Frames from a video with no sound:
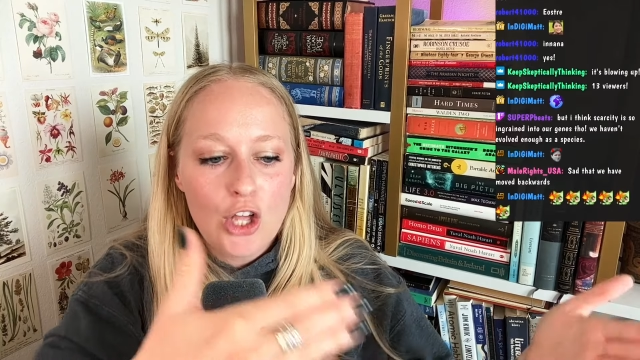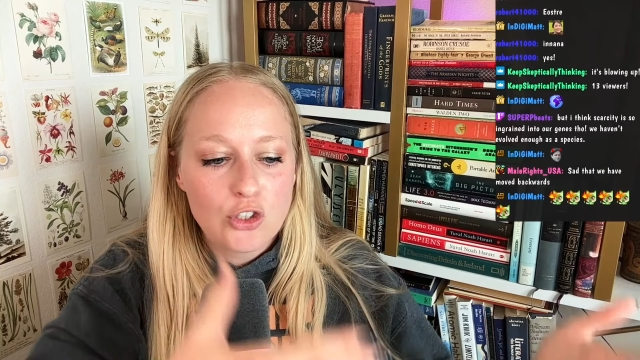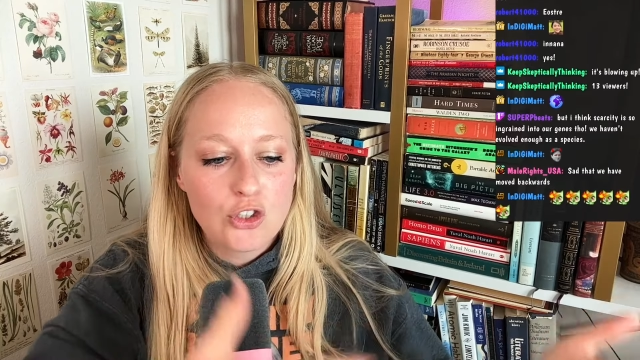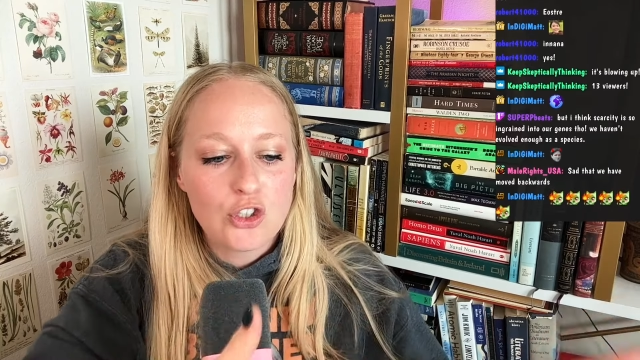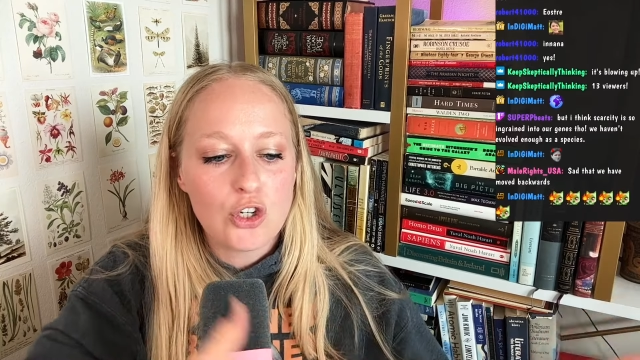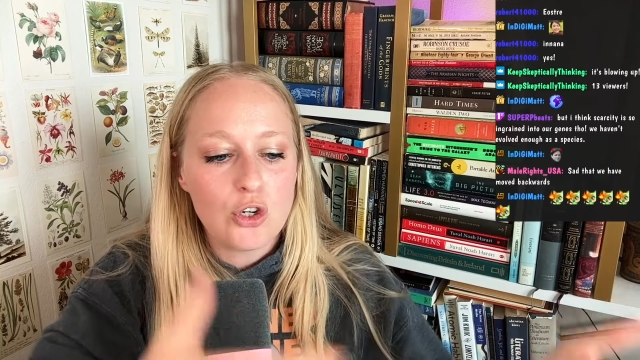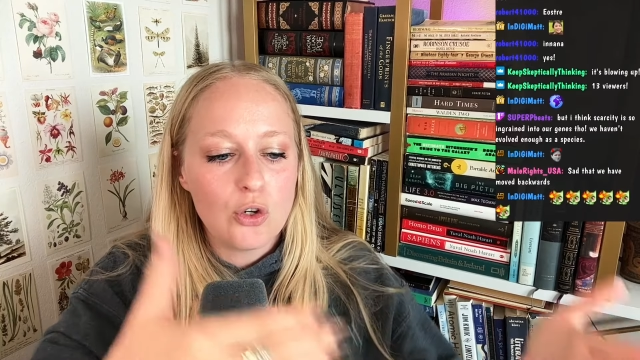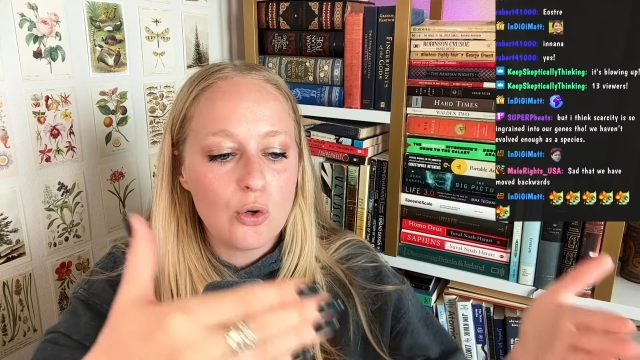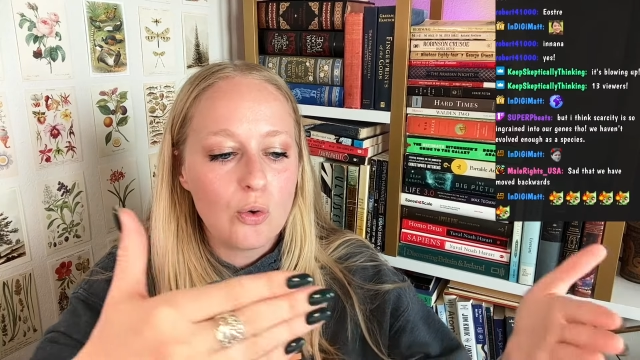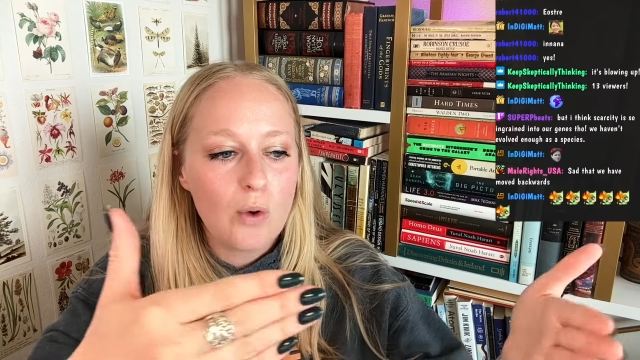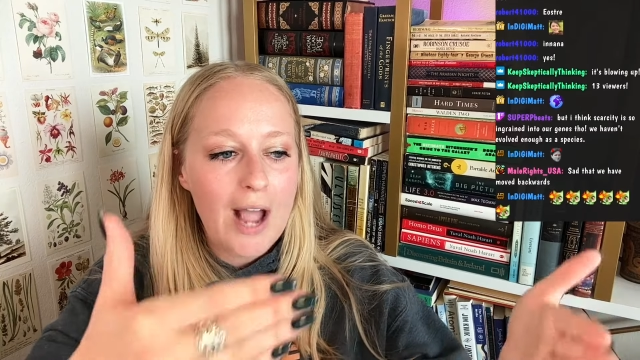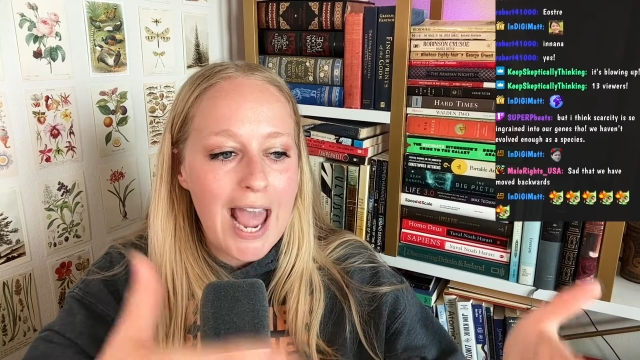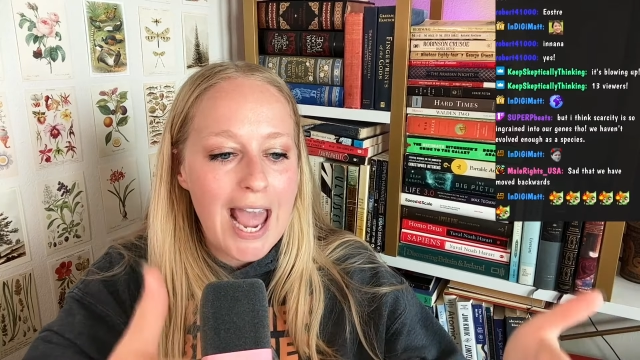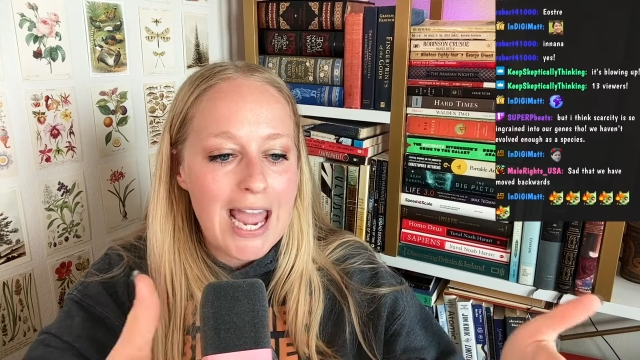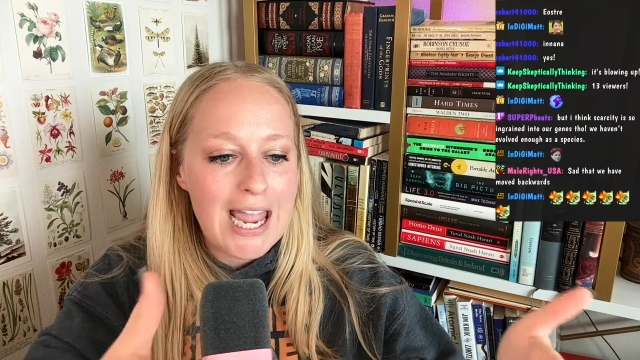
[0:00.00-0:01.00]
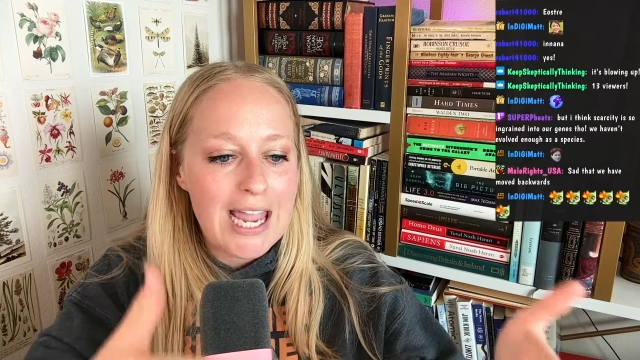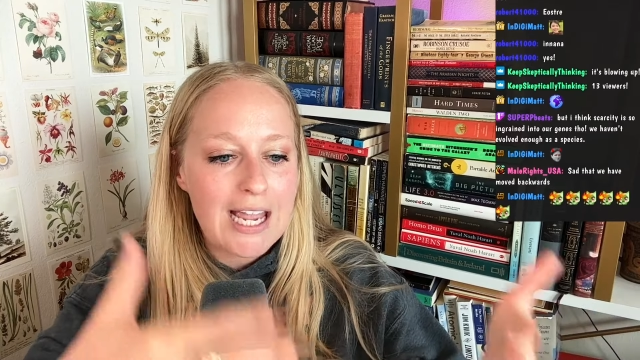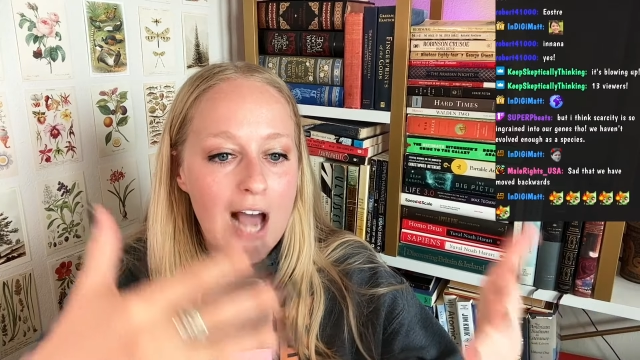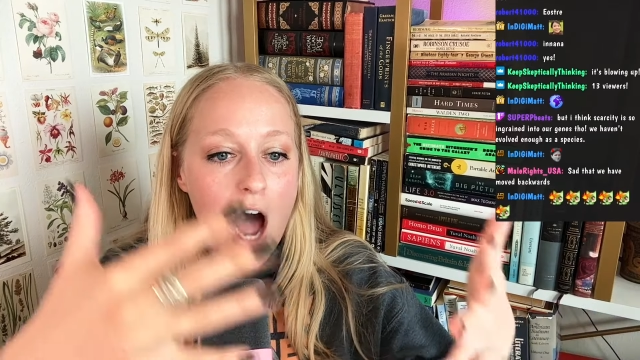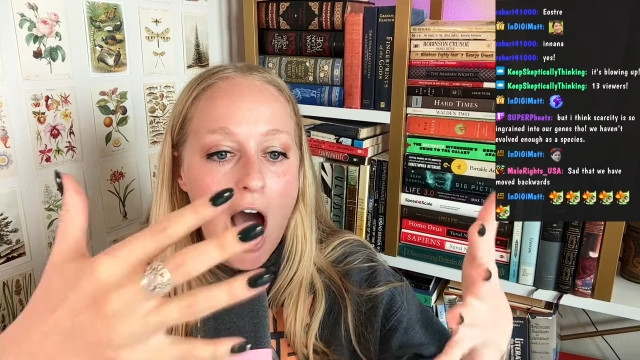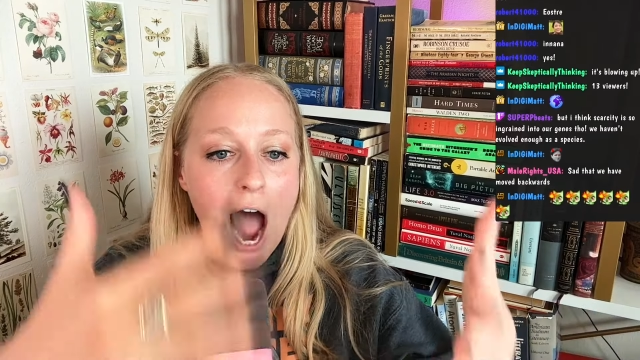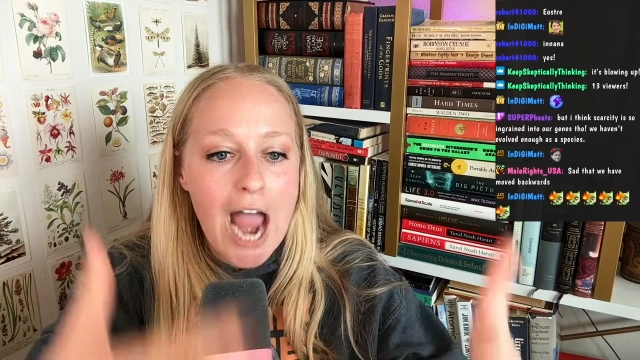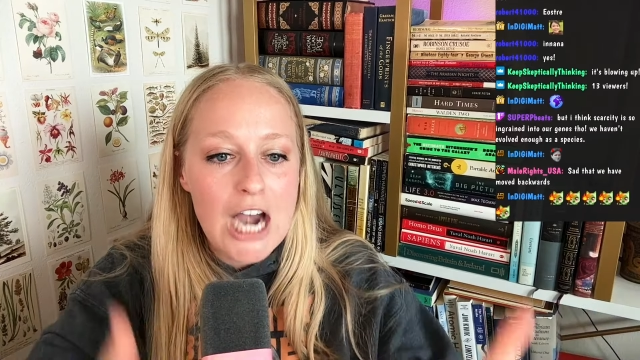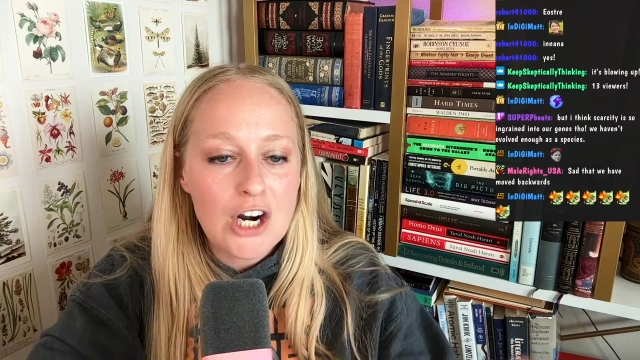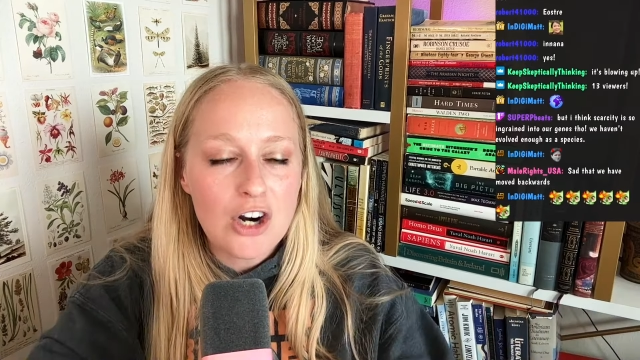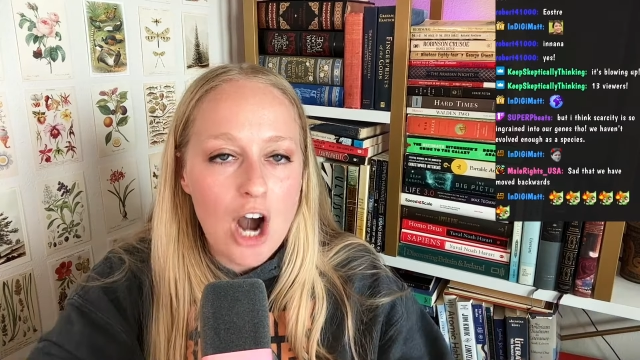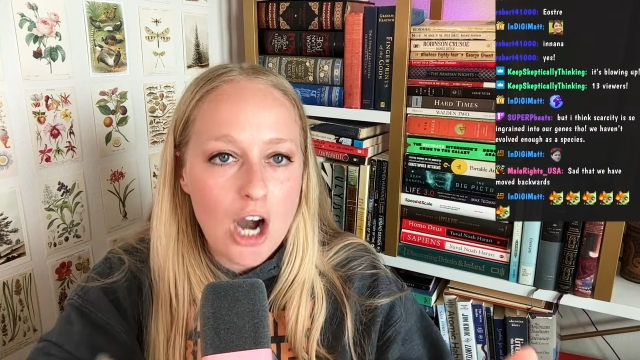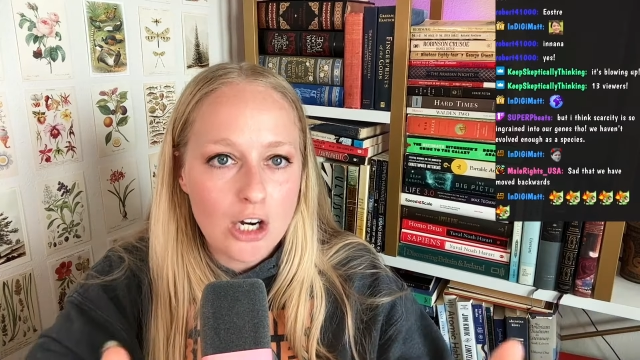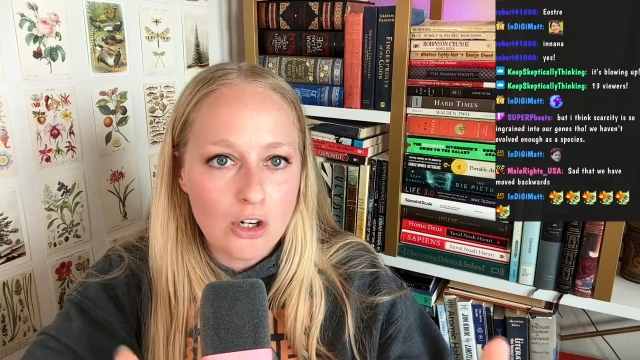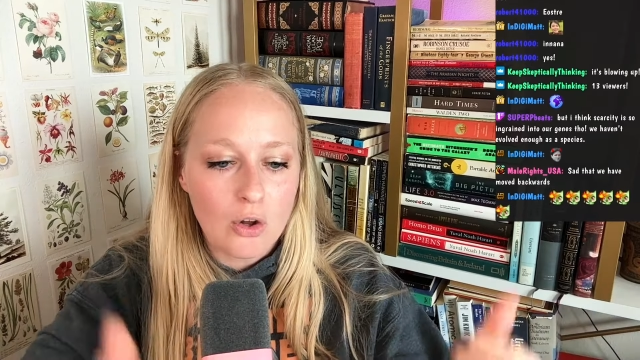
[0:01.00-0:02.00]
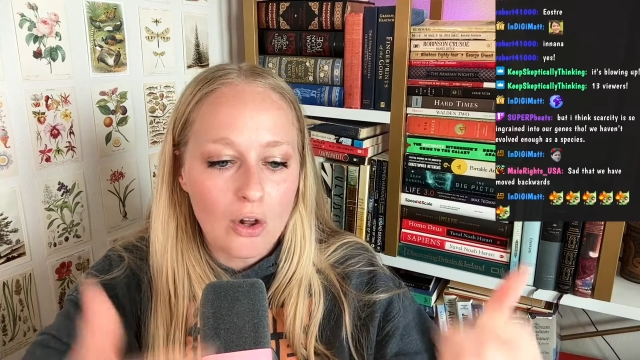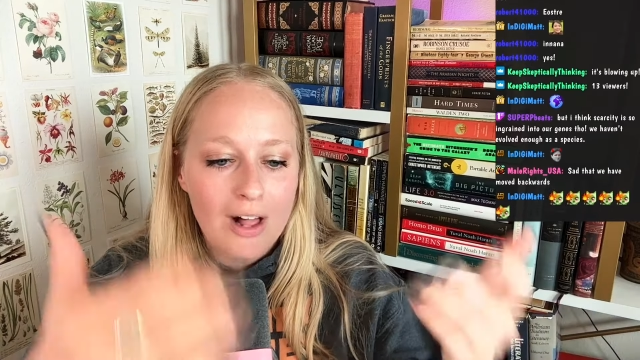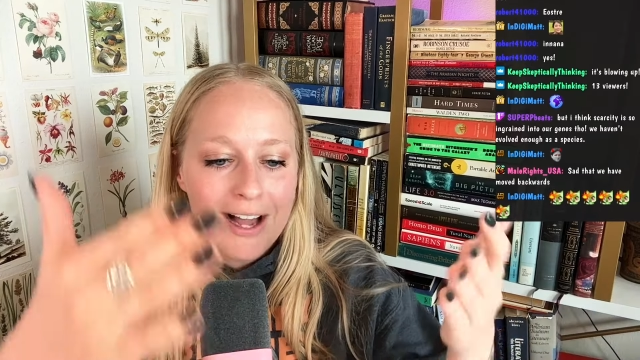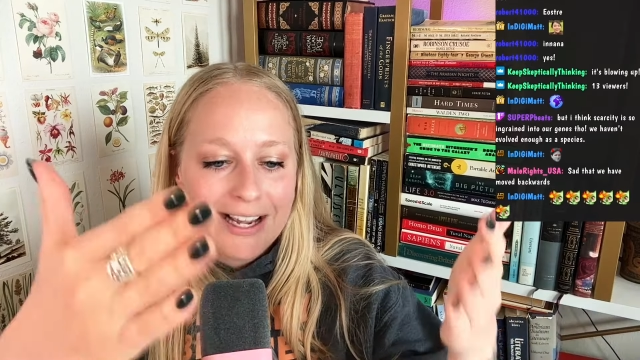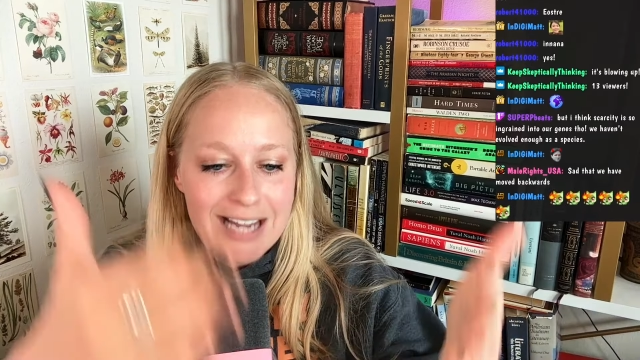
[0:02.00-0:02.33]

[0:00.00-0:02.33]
to a hierarchical,